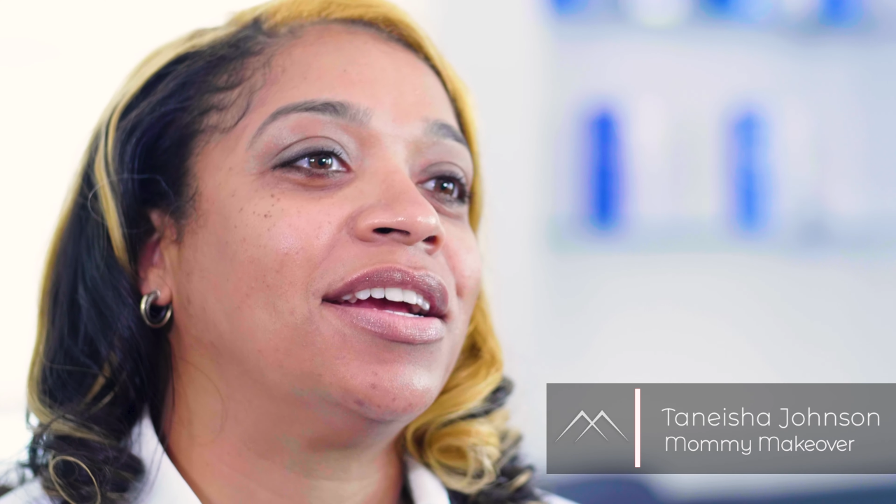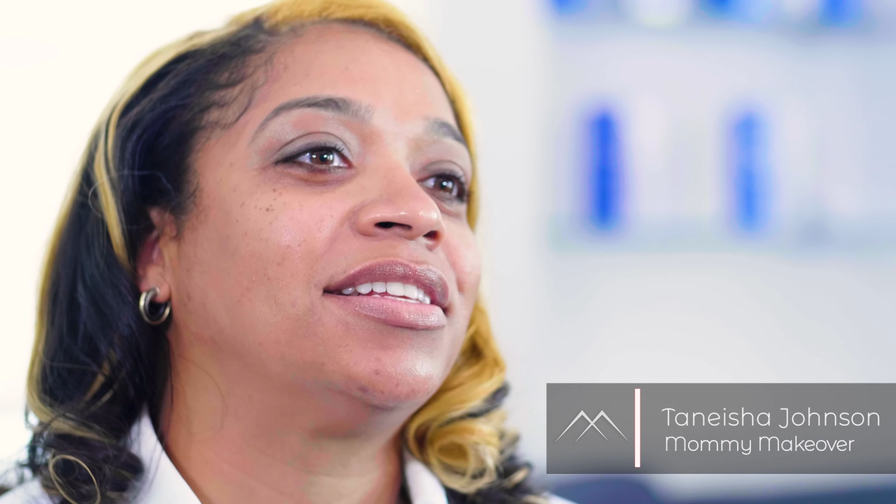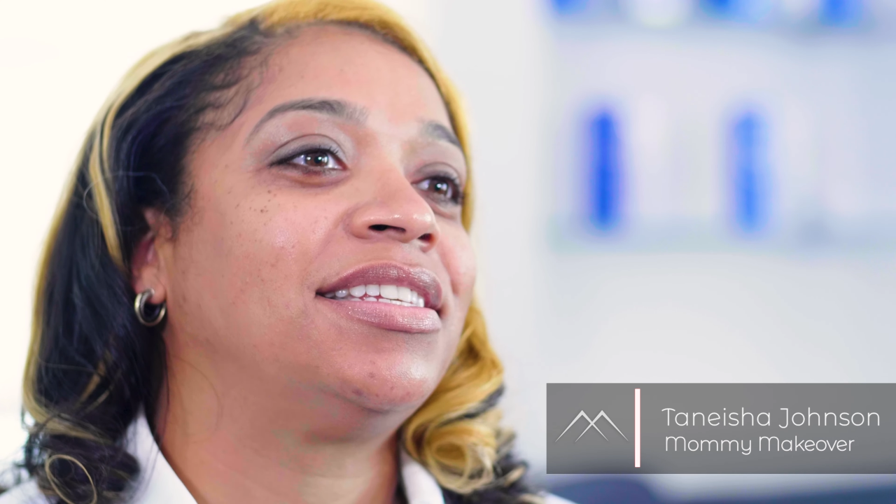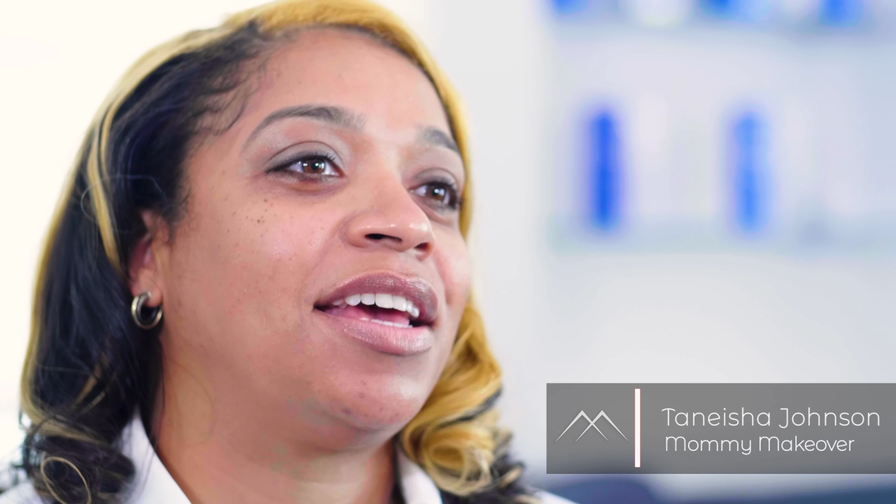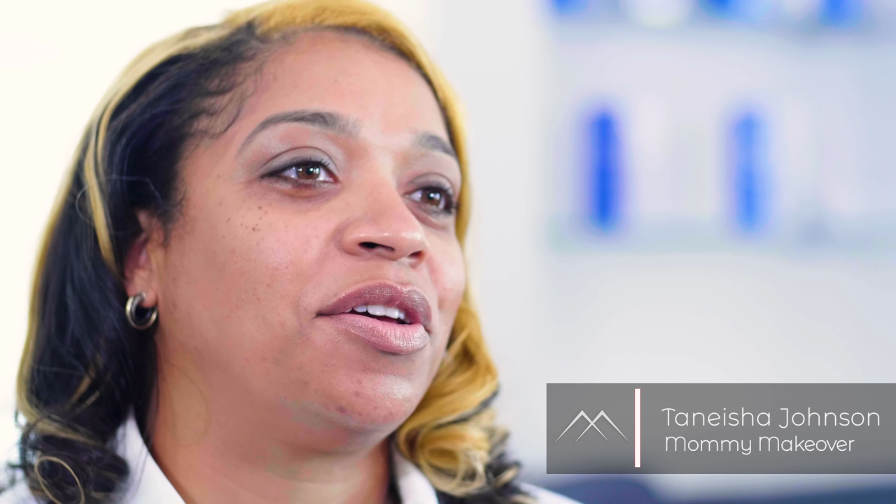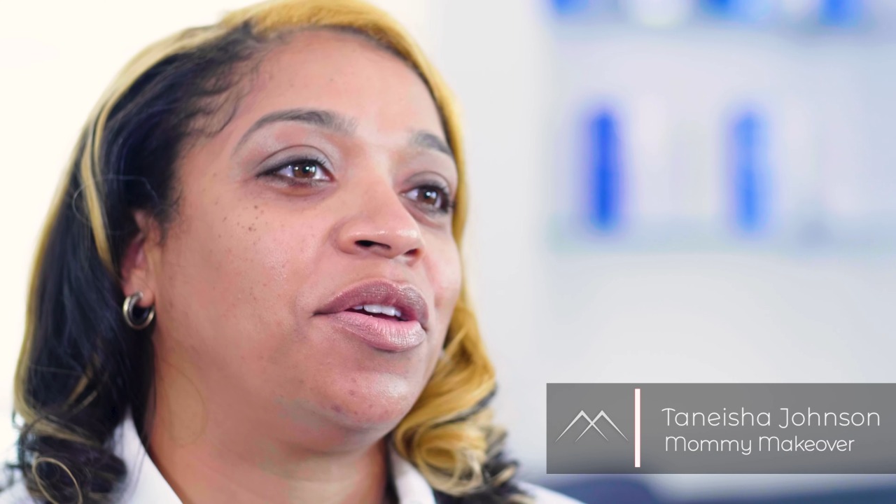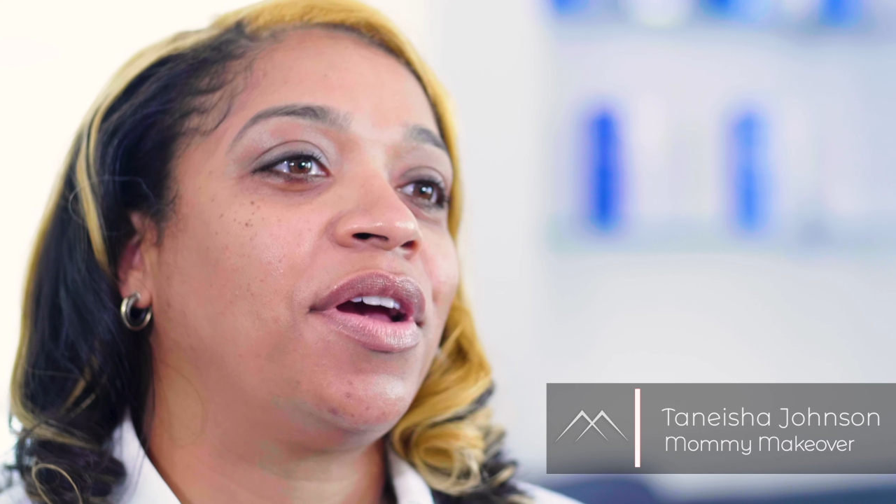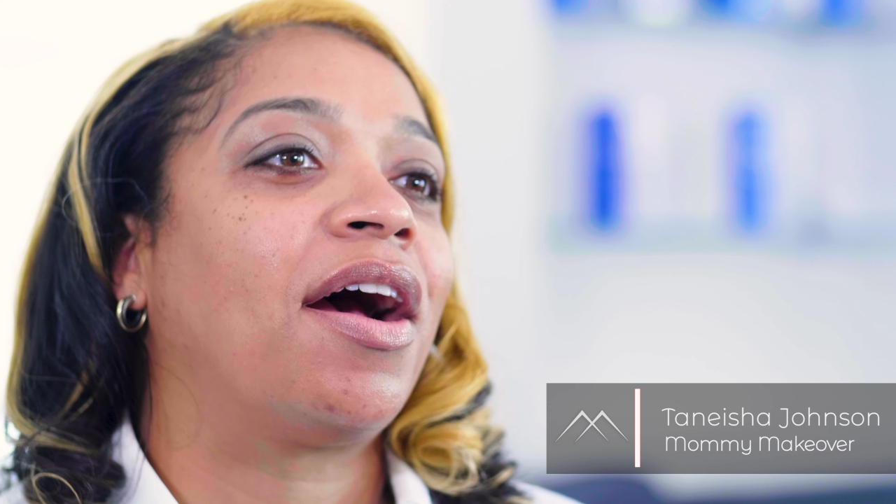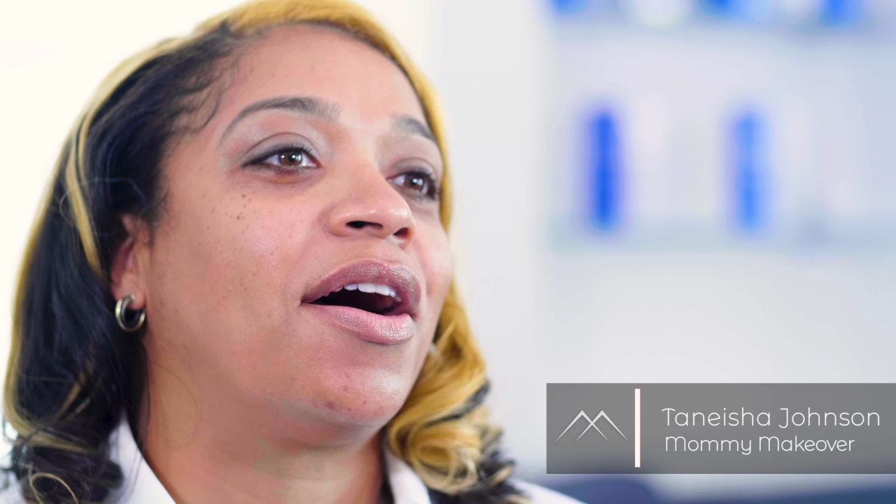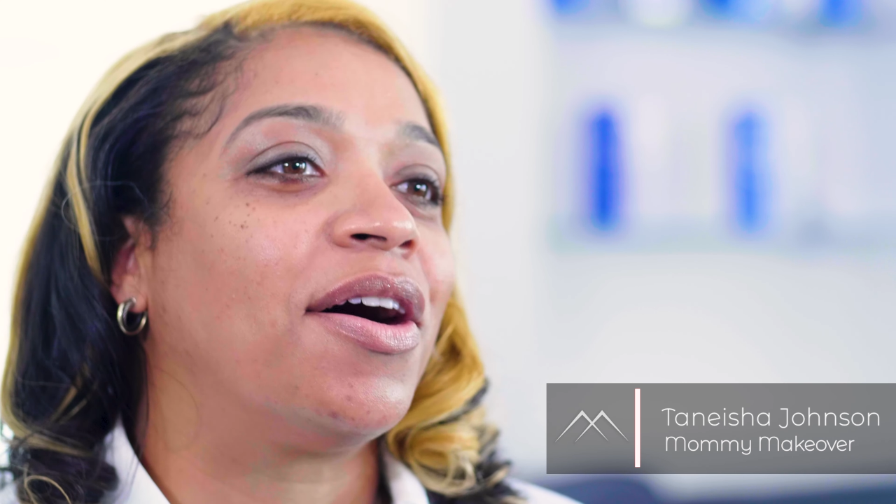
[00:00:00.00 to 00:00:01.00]
I'm here to
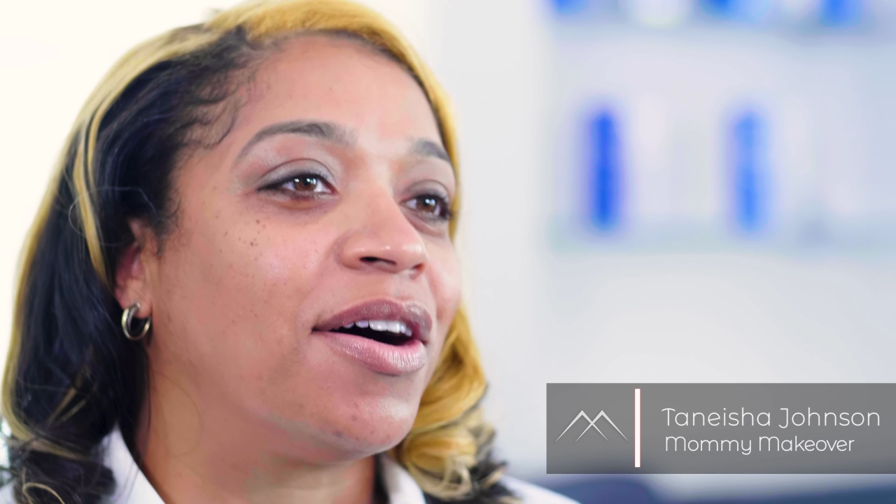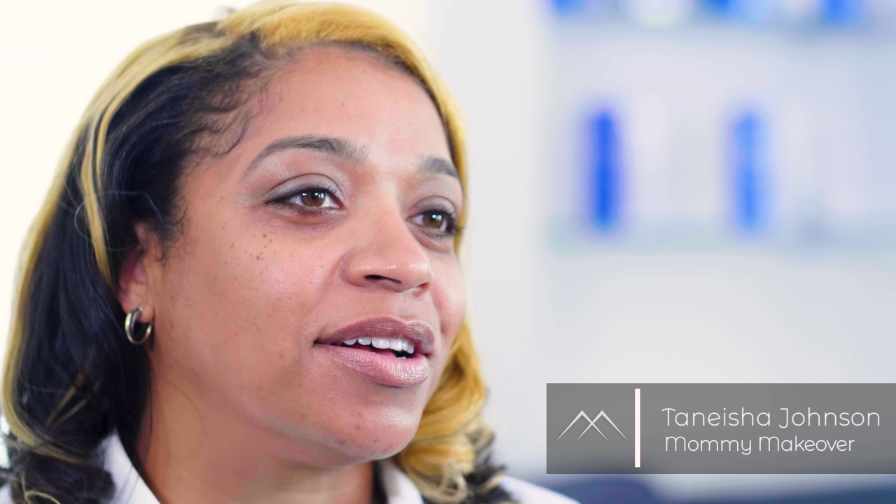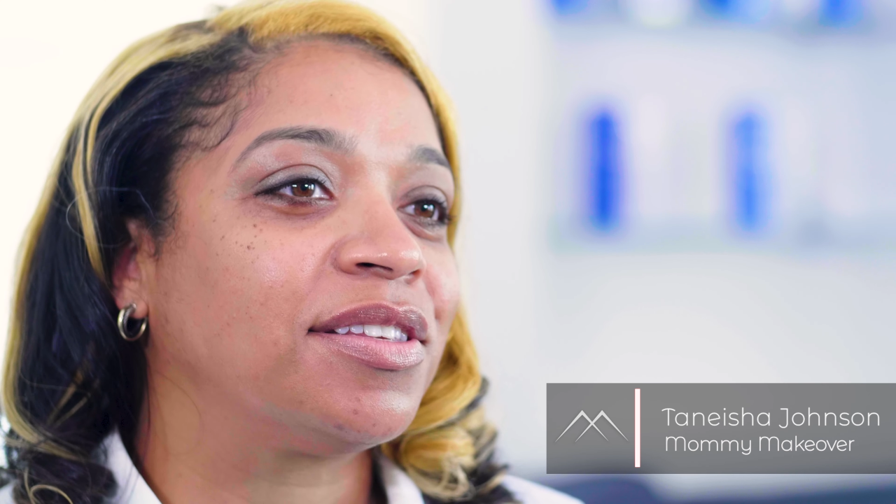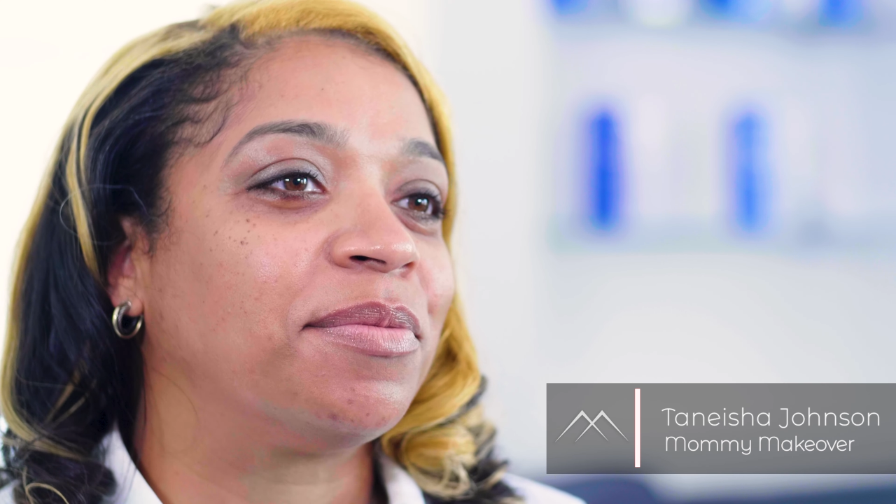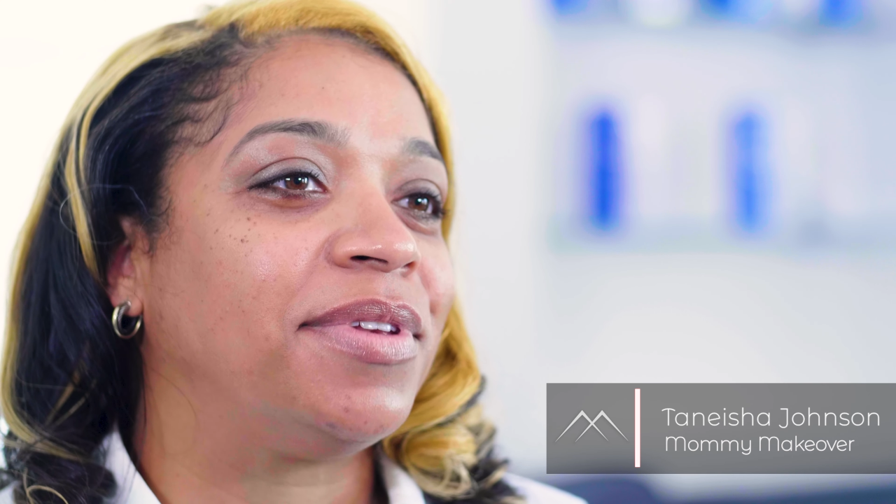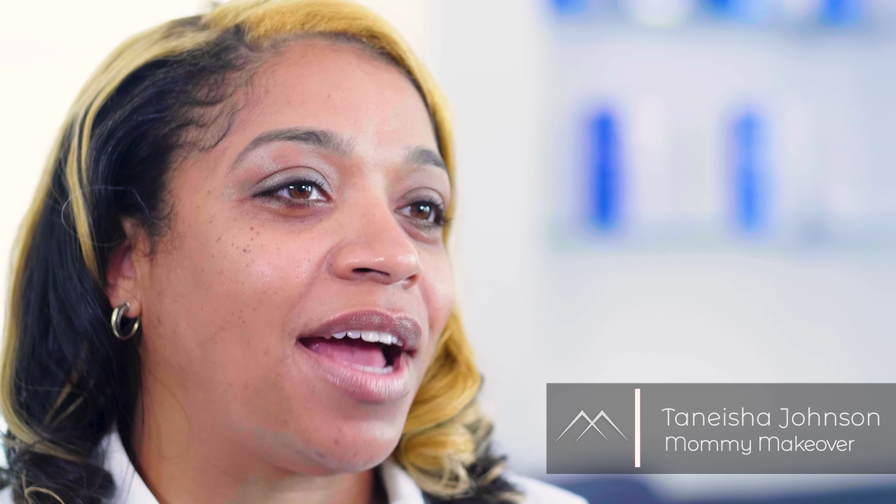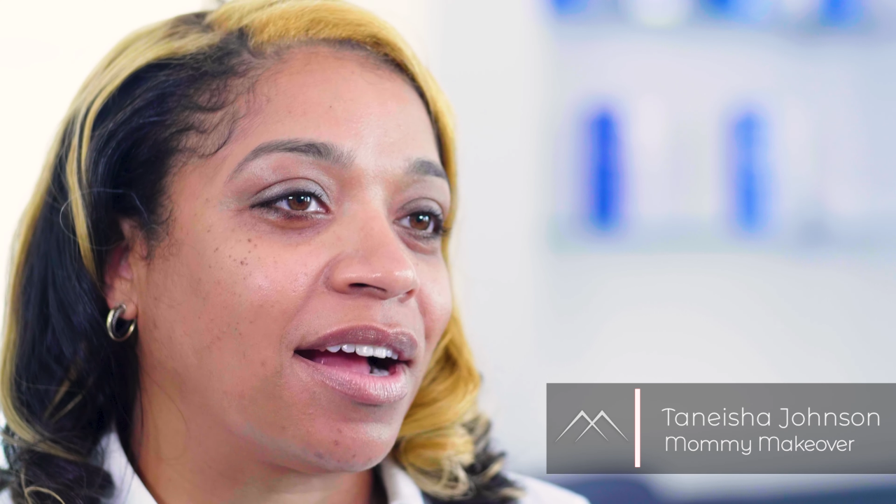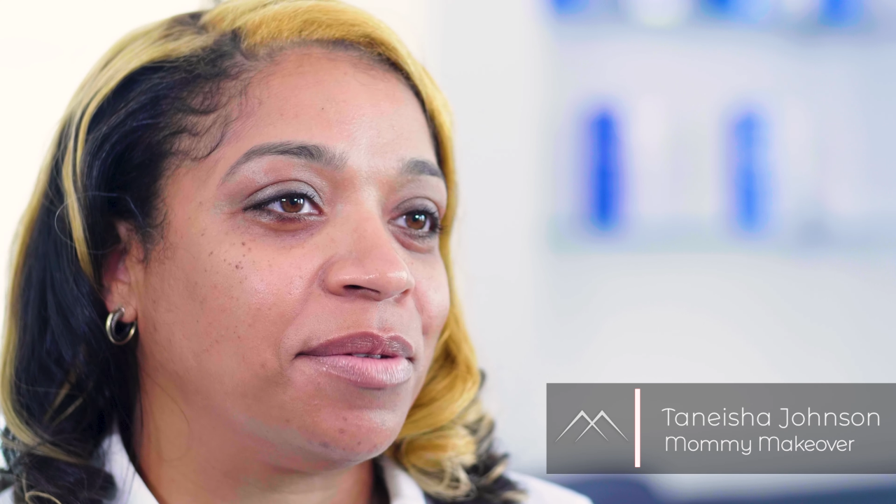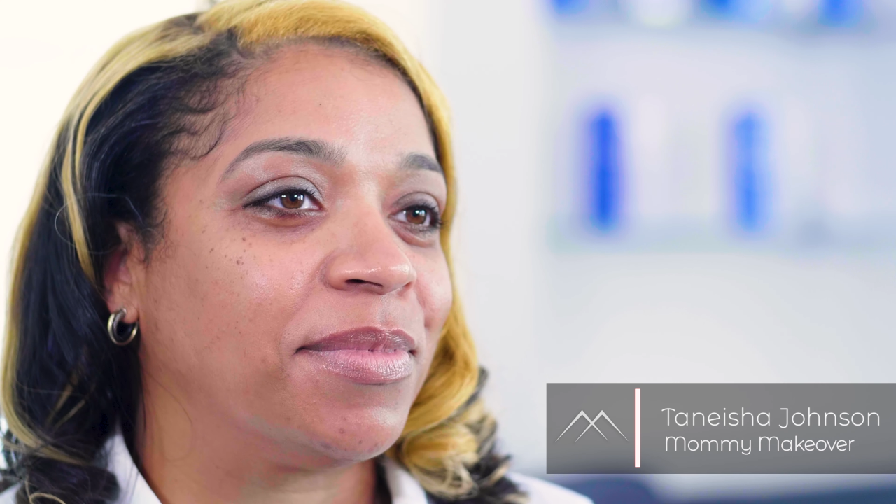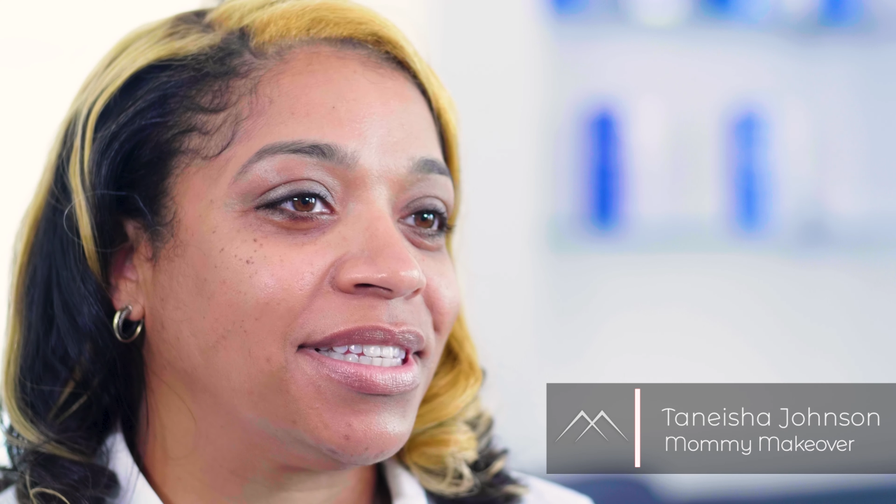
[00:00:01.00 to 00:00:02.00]
tell you how
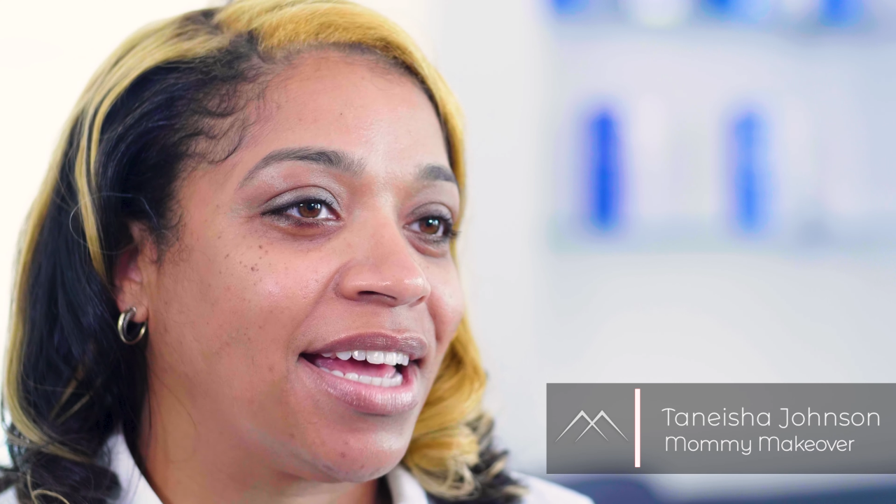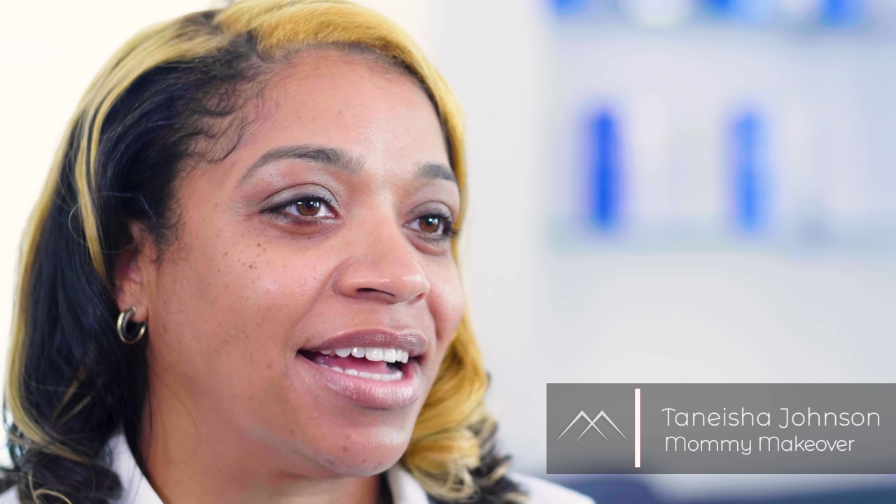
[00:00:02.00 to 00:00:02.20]
awesome Dr.